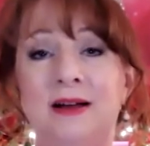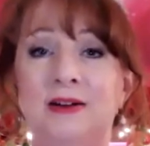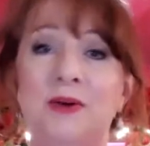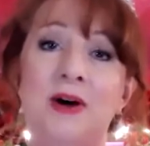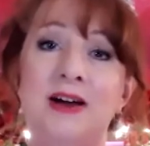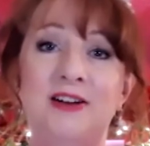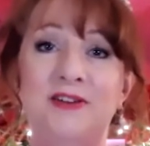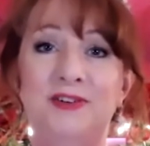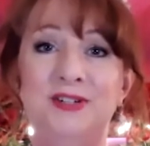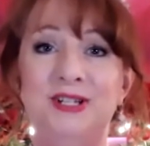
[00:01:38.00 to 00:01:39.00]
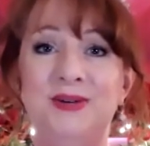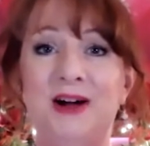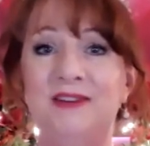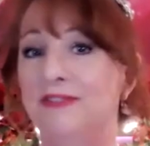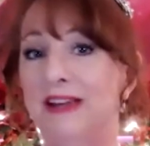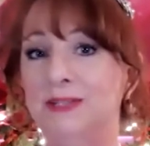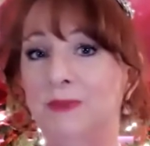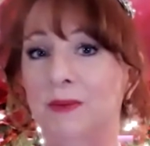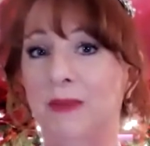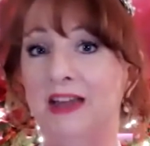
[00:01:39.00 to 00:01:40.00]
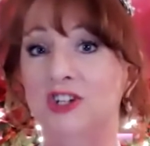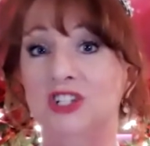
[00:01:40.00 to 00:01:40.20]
Go on over to our Facebook page.